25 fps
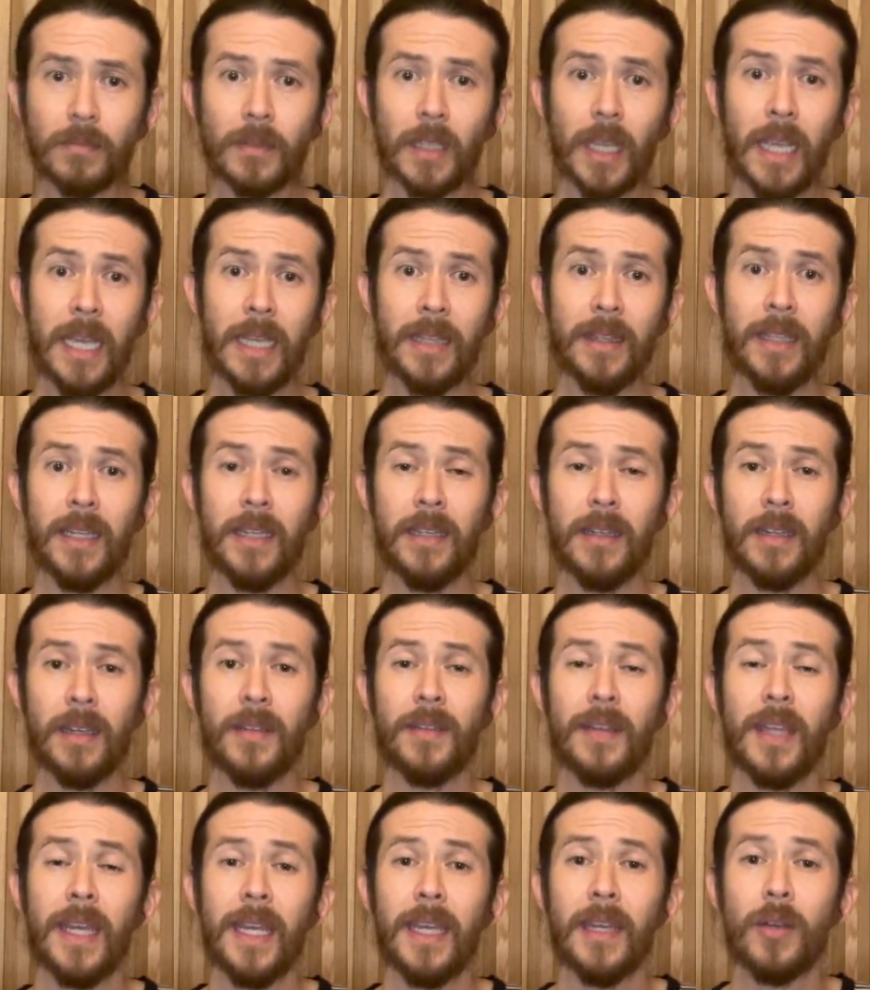And then
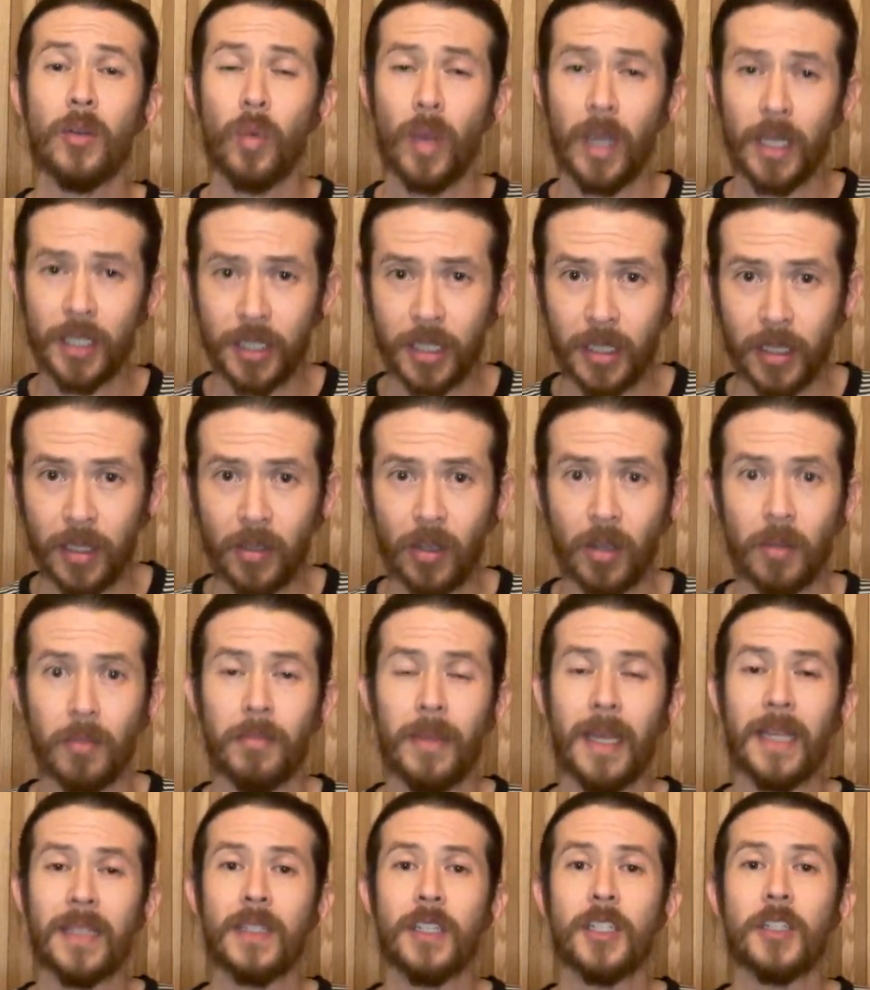they question or
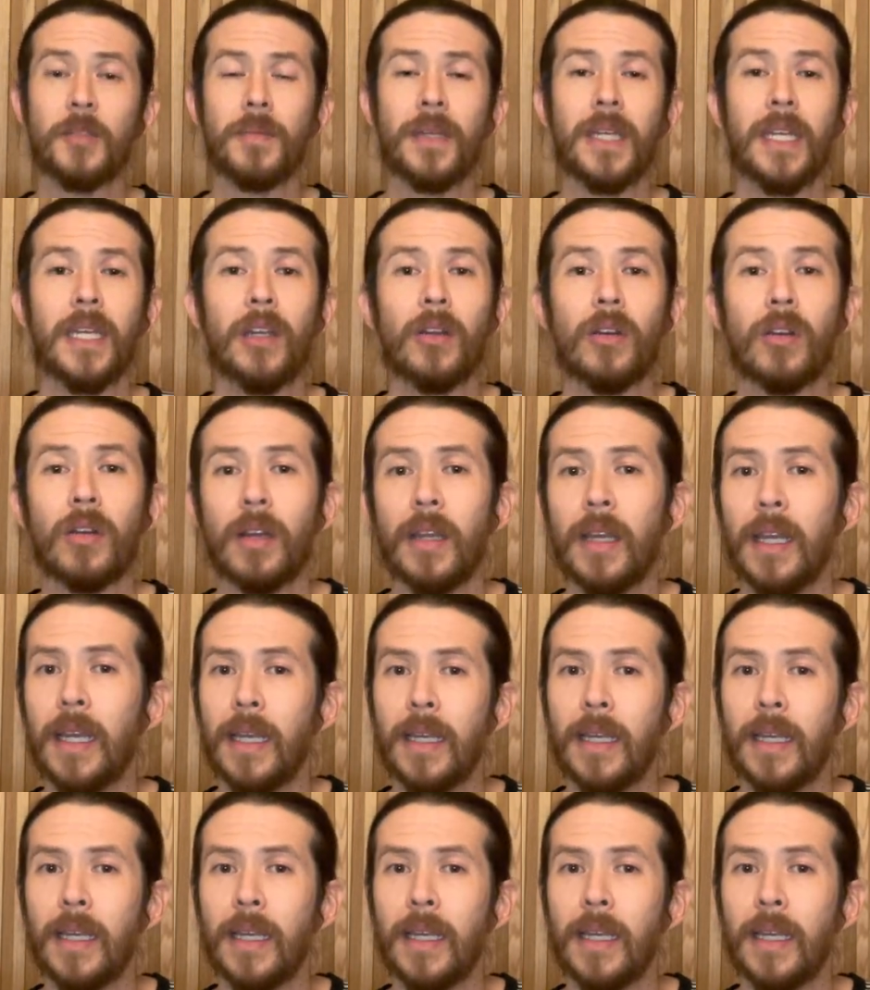message me or